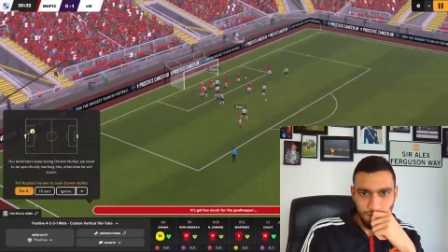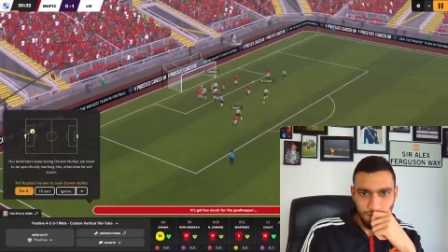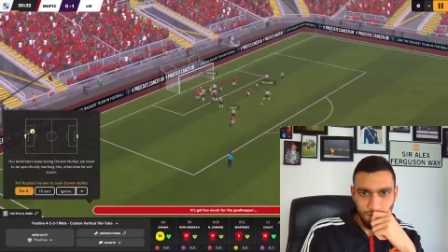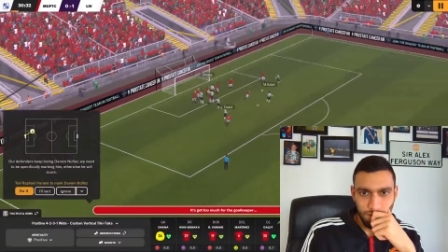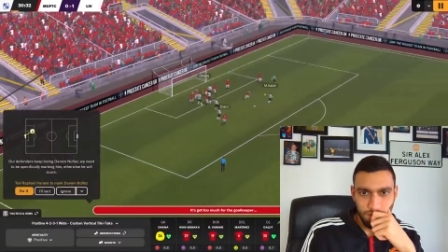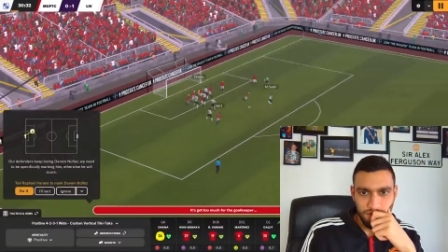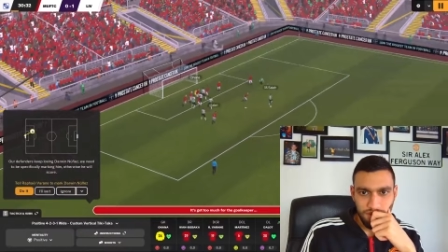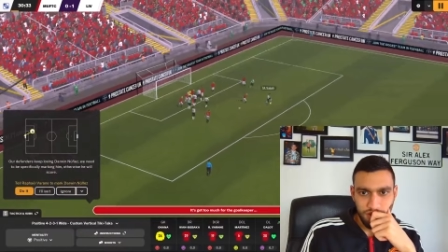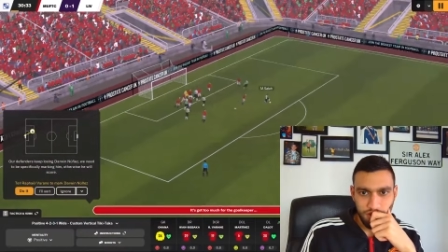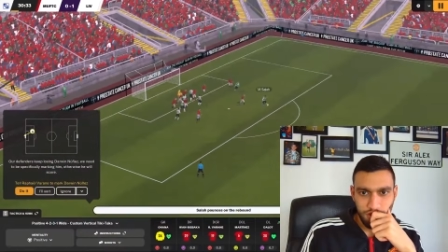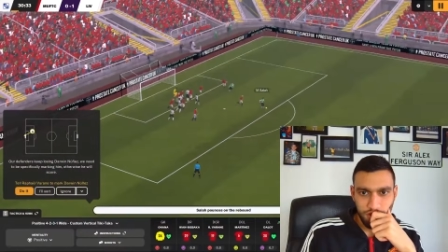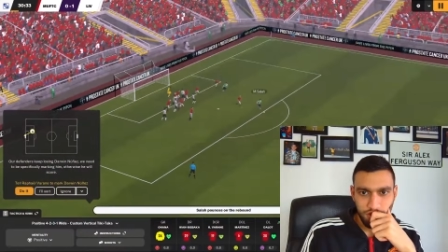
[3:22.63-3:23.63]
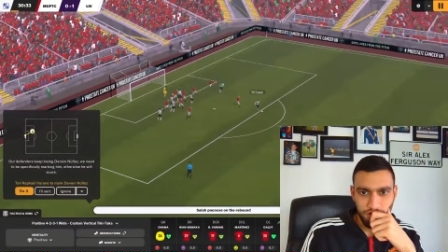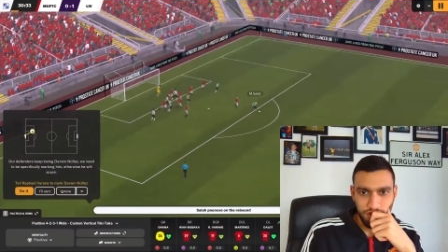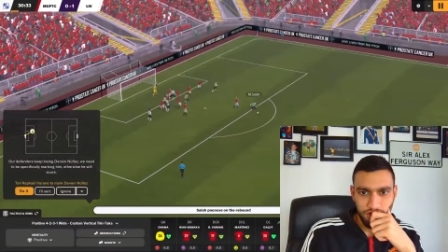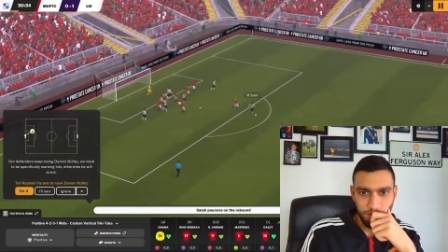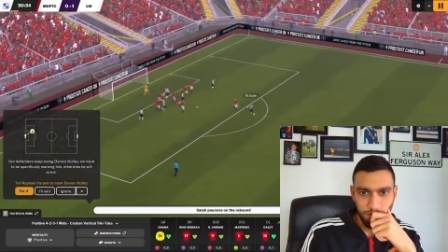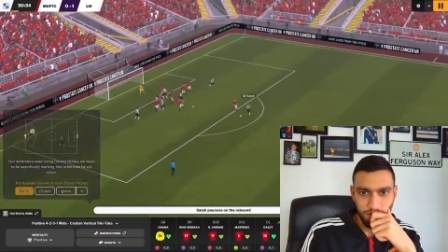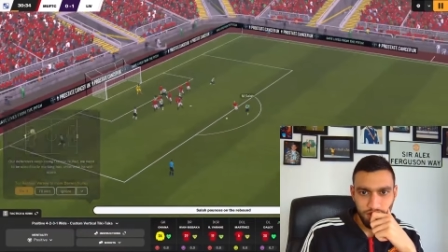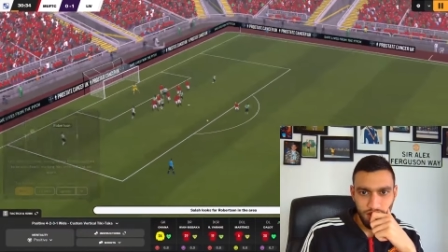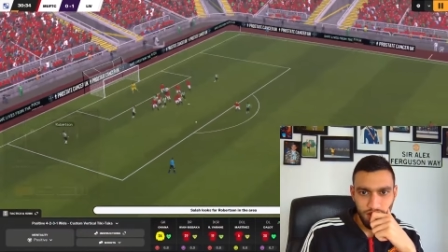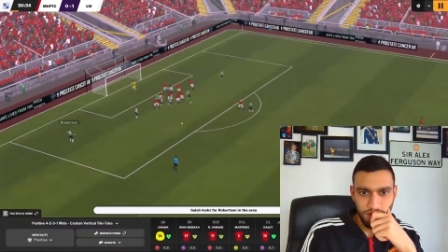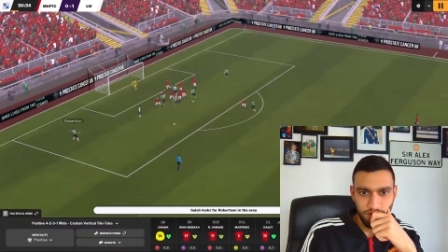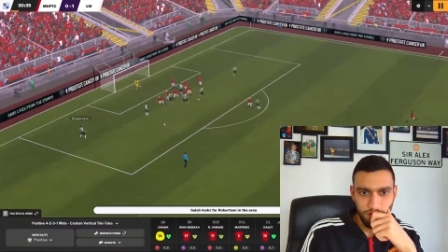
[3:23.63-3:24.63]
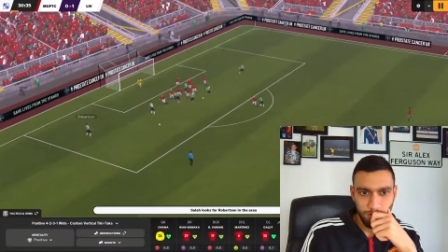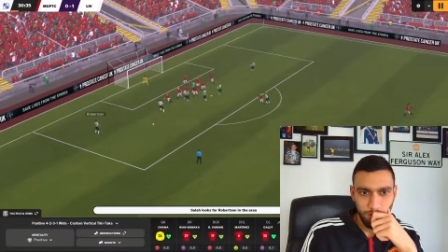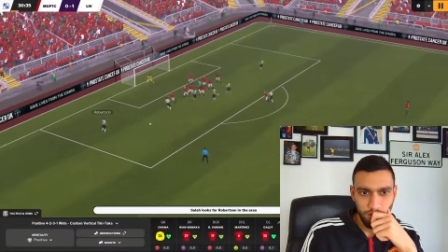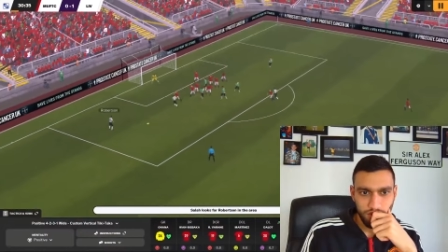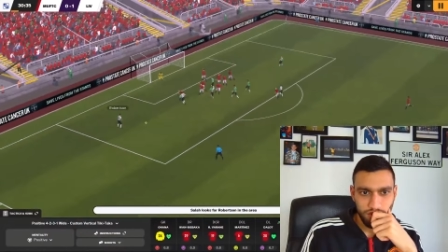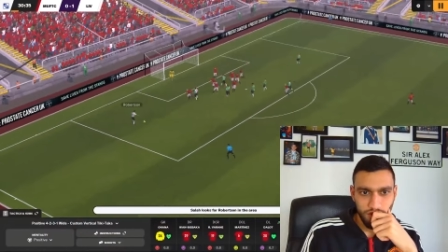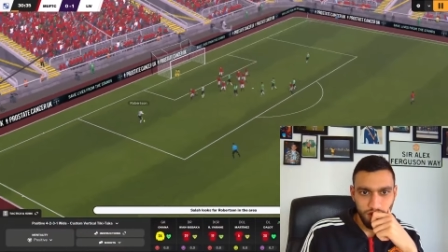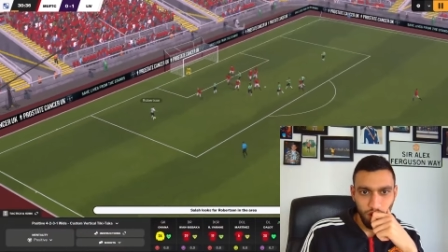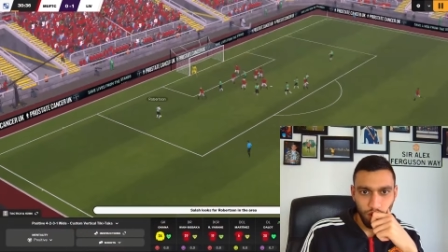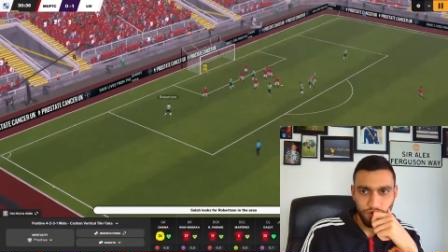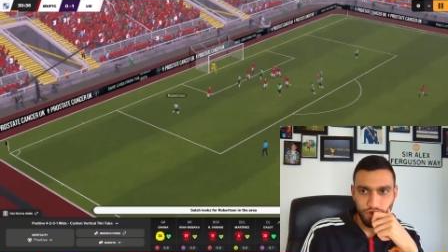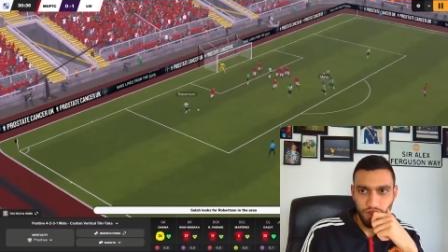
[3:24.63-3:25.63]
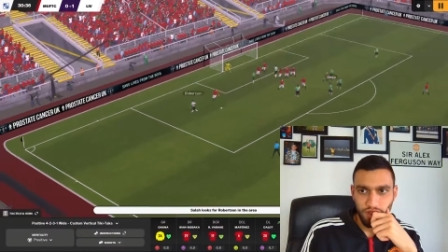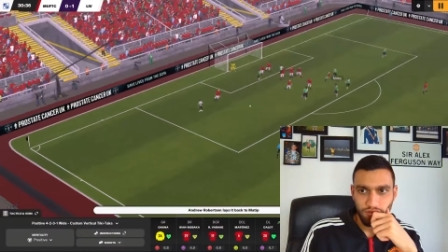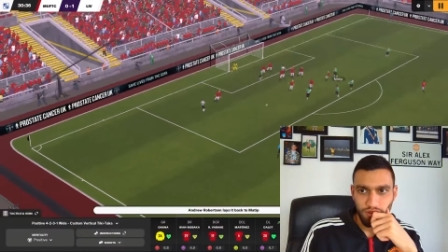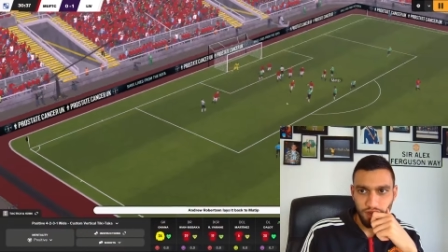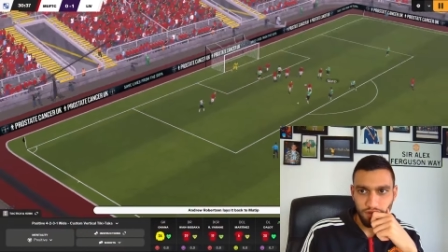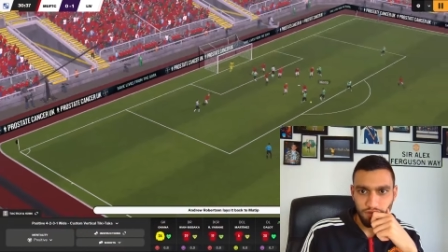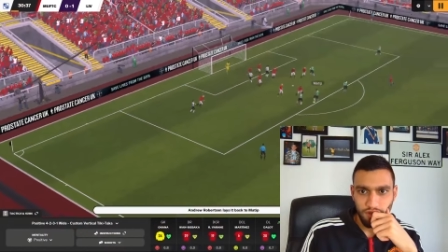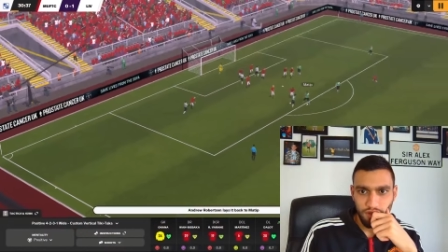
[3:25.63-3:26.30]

Luis Diaz shoots. It's Mo Salah edge of the box. Offside ref.